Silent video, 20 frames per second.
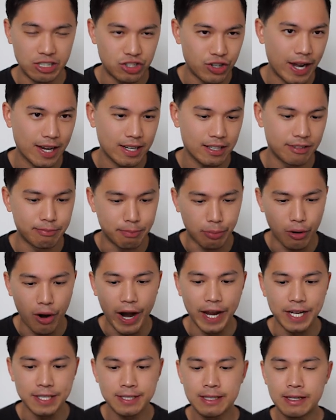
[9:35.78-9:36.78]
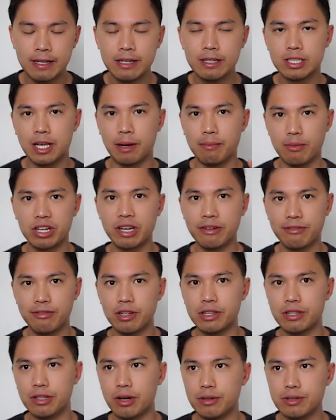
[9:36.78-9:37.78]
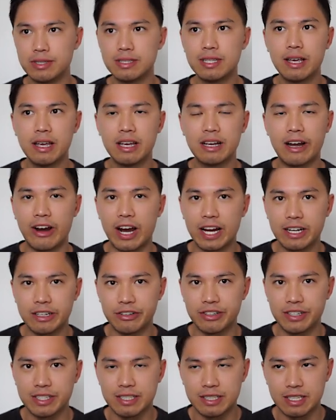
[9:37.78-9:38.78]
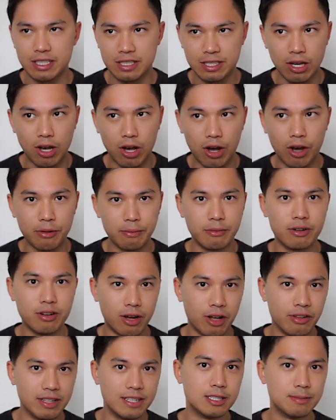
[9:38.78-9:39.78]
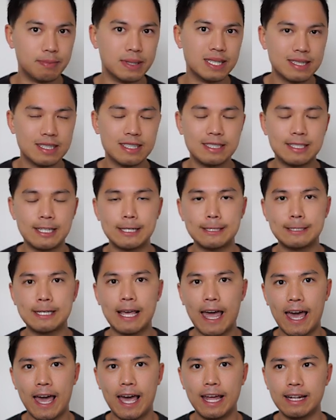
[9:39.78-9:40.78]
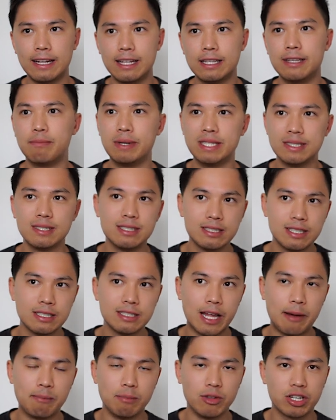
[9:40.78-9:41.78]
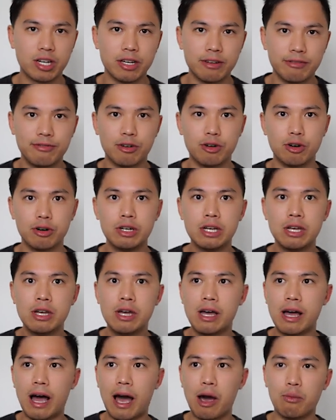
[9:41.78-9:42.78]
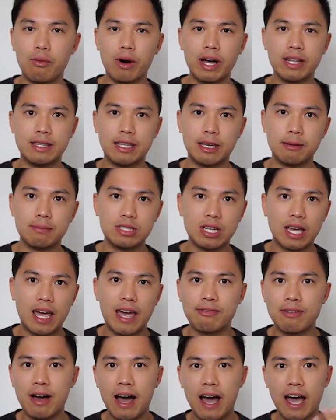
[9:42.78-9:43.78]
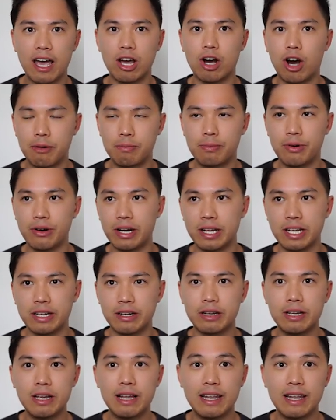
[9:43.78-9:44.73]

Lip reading: attractive price. So I'm looking for those characteristics on these businesses, and the businesses that I'm looking for, I want them to have high operating